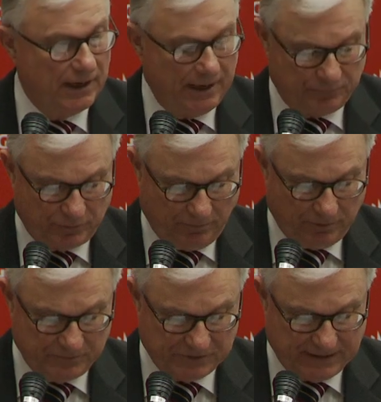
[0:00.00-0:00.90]
and
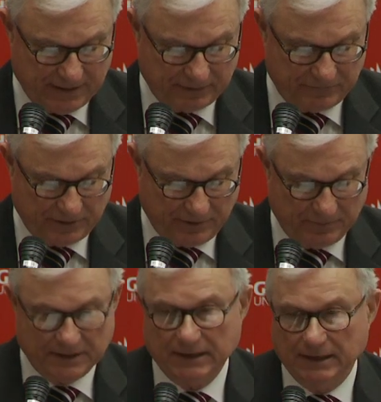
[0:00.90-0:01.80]
problems in
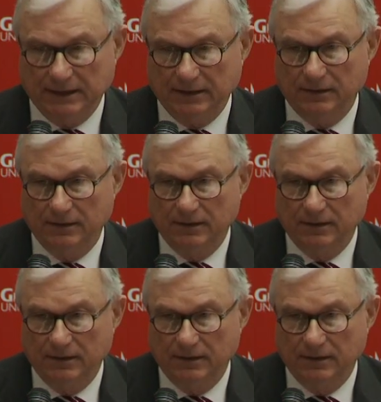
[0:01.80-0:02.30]
out-of-home care